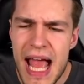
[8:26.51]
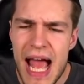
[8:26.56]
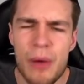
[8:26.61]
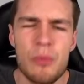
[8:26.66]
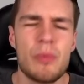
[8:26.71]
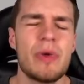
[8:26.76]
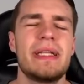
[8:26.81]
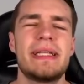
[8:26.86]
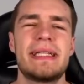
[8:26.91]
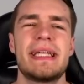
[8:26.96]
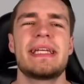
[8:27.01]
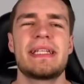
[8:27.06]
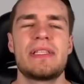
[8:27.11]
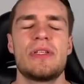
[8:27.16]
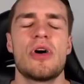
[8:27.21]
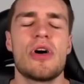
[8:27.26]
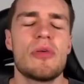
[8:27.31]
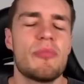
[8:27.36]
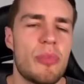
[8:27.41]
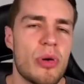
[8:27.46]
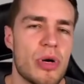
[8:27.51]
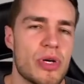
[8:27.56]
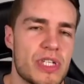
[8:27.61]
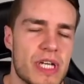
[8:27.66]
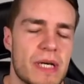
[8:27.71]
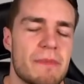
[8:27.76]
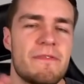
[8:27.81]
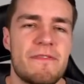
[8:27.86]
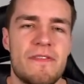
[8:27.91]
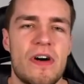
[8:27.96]
and we did not
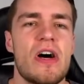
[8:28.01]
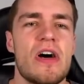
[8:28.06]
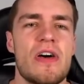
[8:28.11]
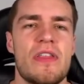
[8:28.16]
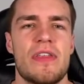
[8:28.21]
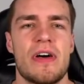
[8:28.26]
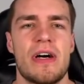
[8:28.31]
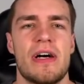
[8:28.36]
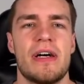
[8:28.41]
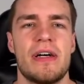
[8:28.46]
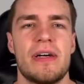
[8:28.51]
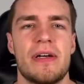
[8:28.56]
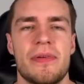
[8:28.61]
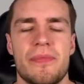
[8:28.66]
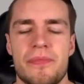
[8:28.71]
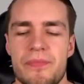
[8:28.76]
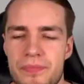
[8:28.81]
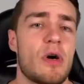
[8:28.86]
push up further.